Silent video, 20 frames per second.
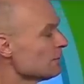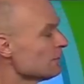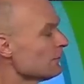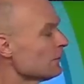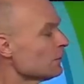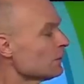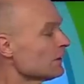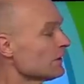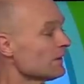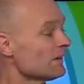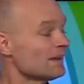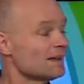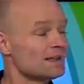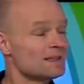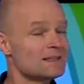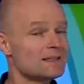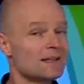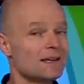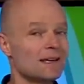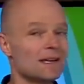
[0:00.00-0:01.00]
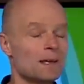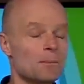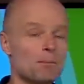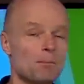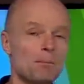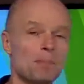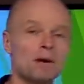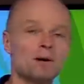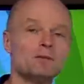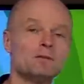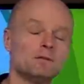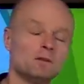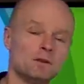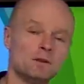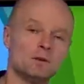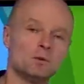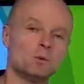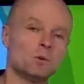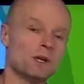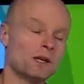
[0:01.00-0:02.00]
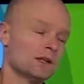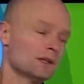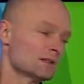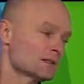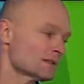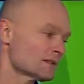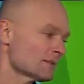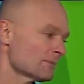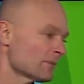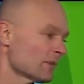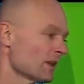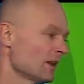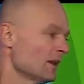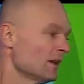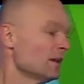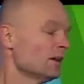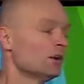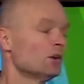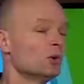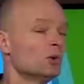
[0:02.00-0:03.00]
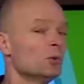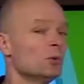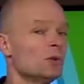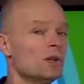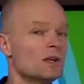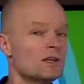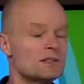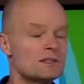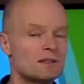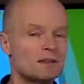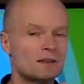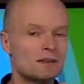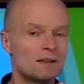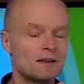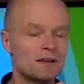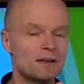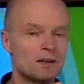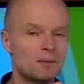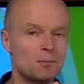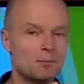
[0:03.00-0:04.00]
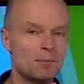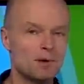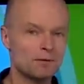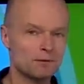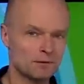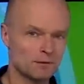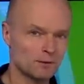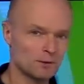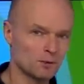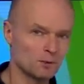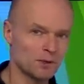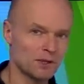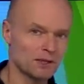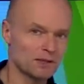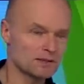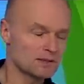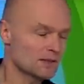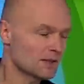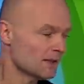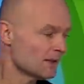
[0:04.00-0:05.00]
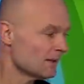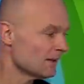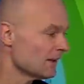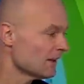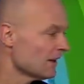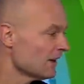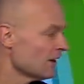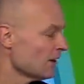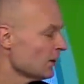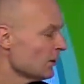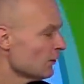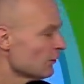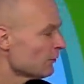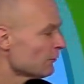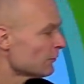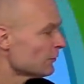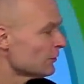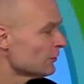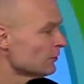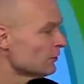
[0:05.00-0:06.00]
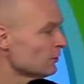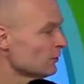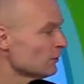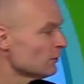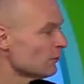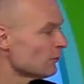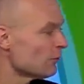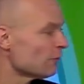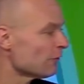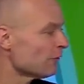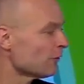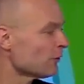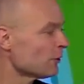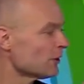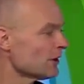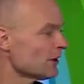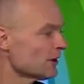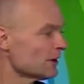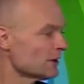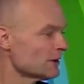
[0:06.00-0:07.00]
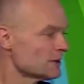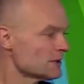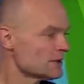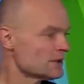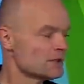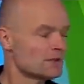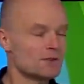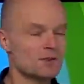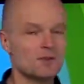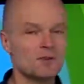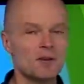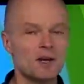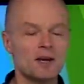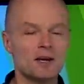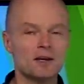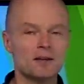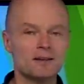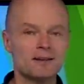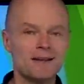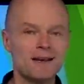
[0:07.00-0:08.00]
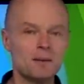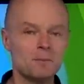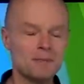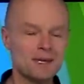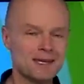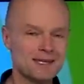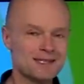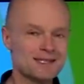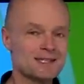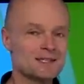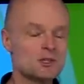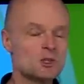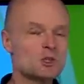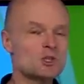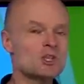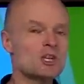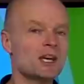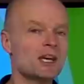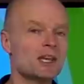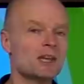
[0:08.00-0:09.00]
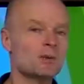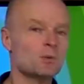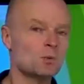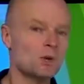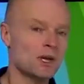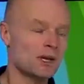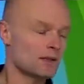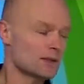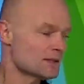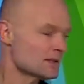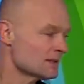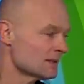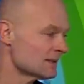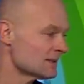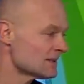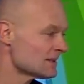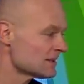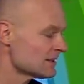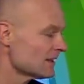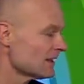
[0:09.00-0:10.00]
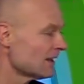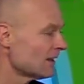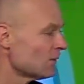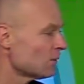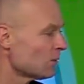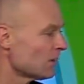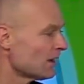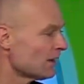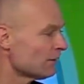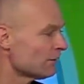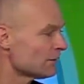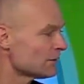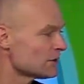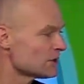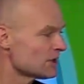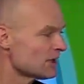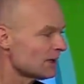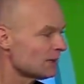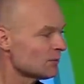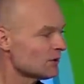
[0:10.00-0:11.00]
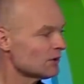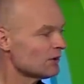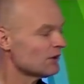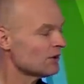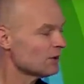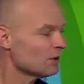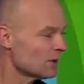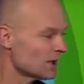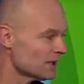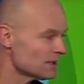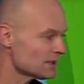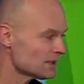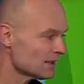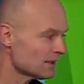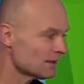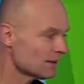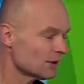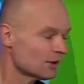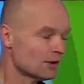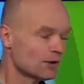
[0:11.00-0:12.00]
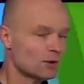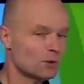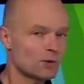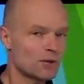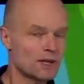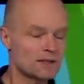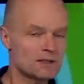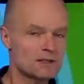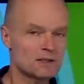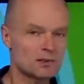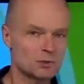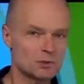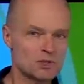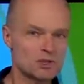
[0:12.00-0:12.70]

for things like buffalo wings. Who doesn't like buffalo wings? And for you foreigners, that means chicken wings. When I first came to the US, I thought, oh, that's so